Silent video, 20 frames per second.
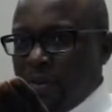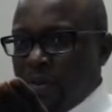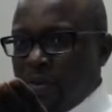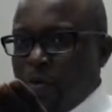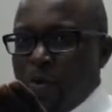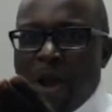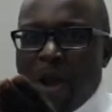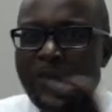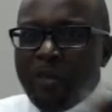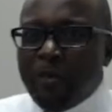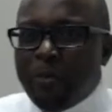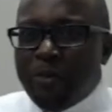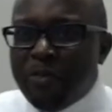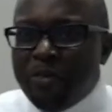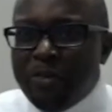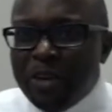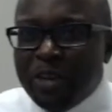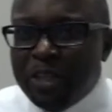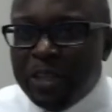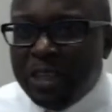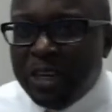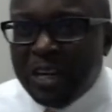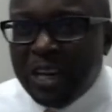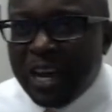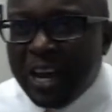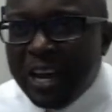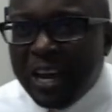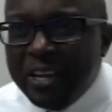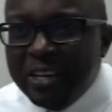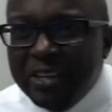We haven't
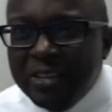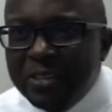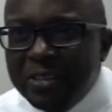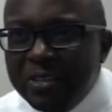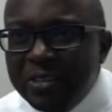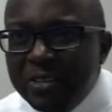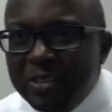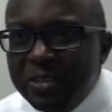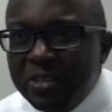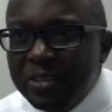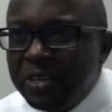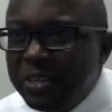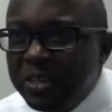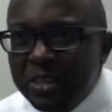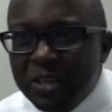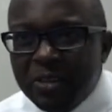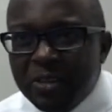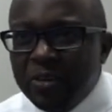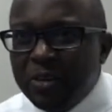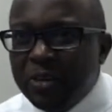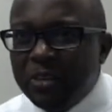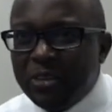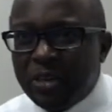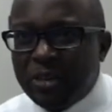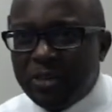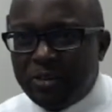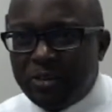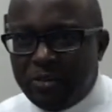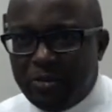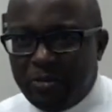professionalized the security
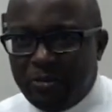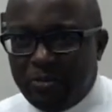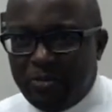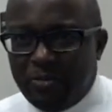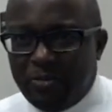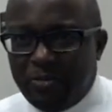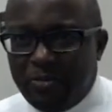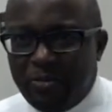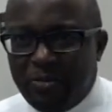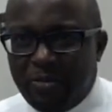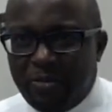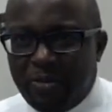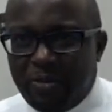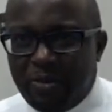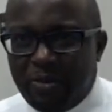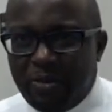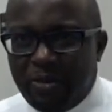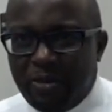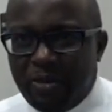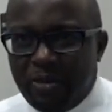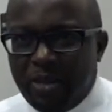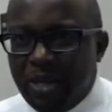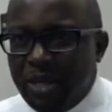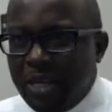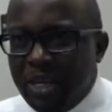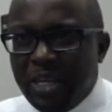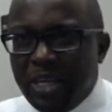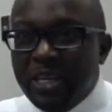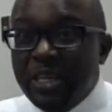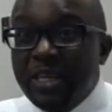sector.
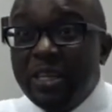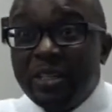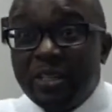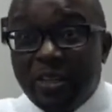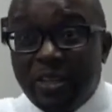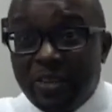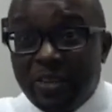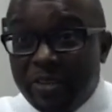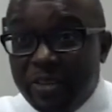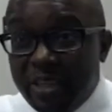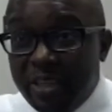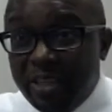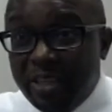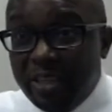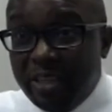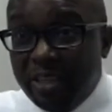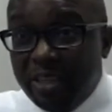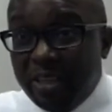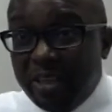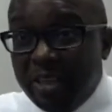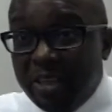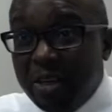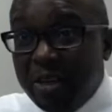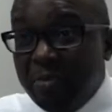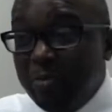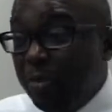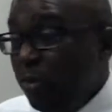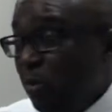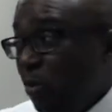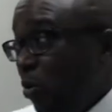In this country,
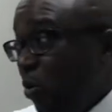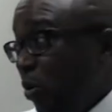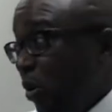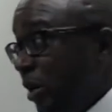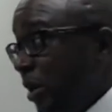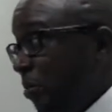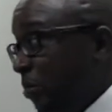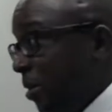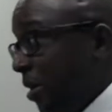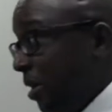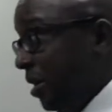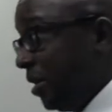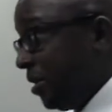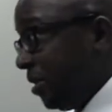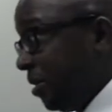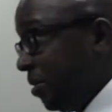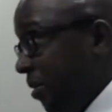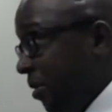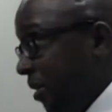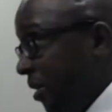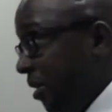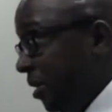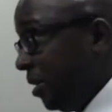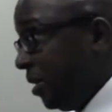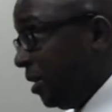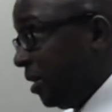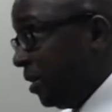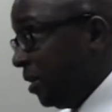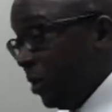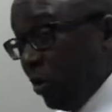people go in the military,
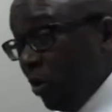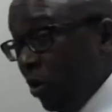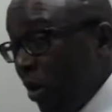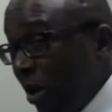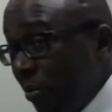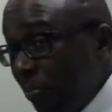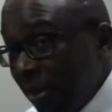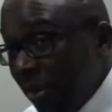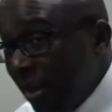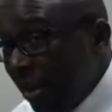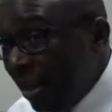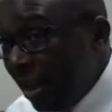they don't get paid a